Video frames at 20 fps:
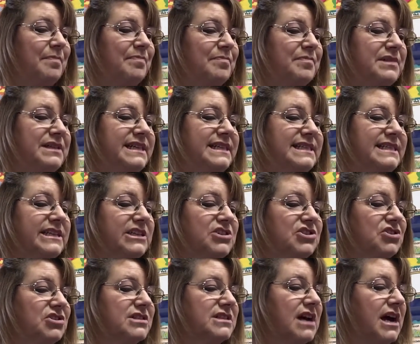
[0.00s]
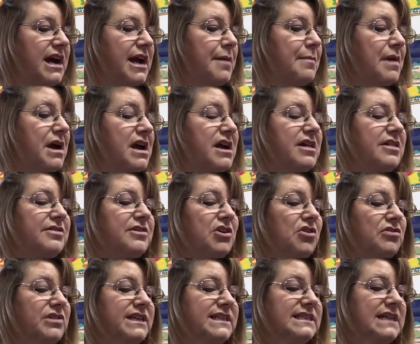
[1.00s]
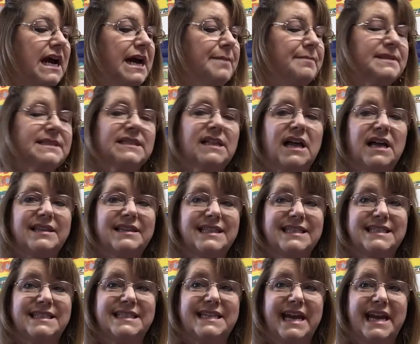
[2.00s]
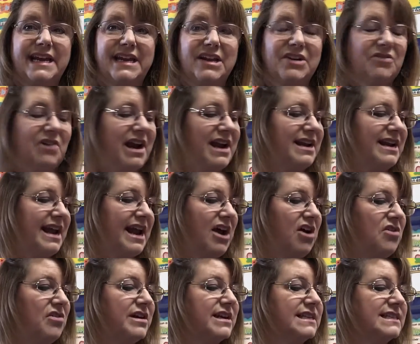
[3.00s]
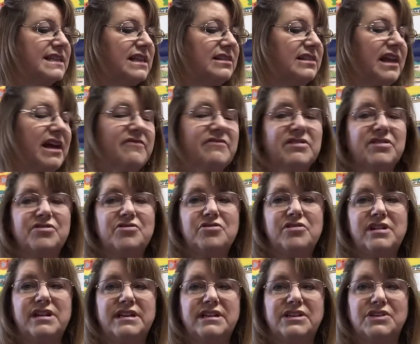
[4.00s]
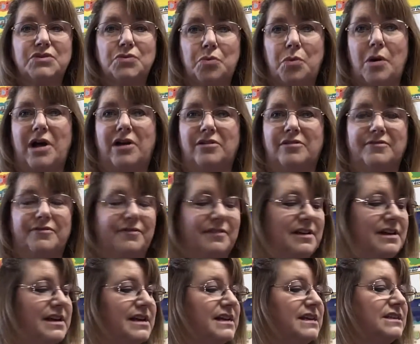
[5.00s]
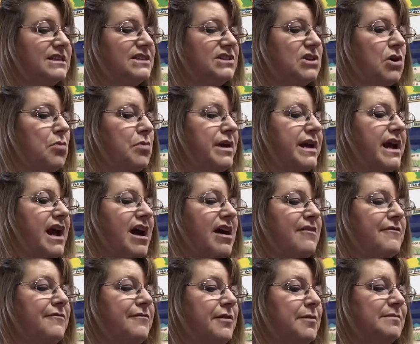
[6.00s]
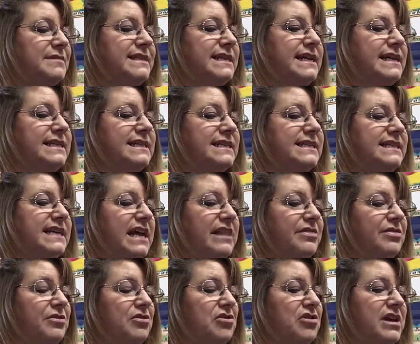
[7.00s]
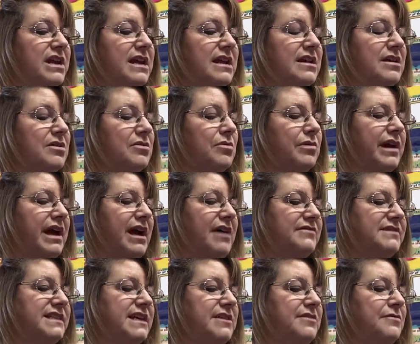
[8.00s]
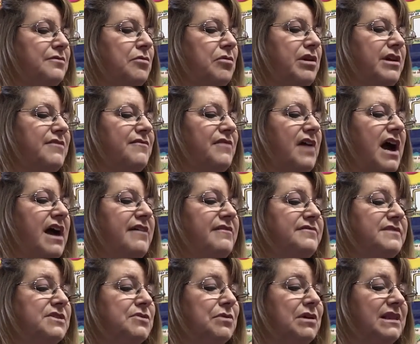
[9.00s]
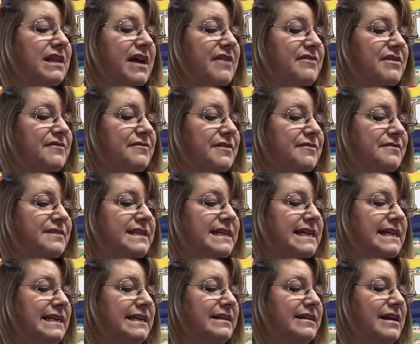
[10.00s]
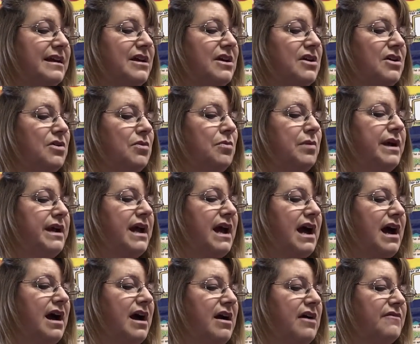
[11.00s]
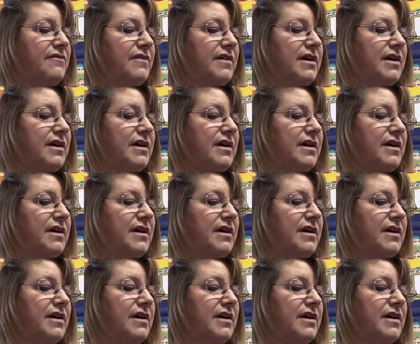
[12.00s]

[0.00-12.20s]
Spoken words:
please get your time. The only time slot that's taken right now is 11:30 to 12. So we have from 10 to 10:30, we have 10:45 to 11:15, we have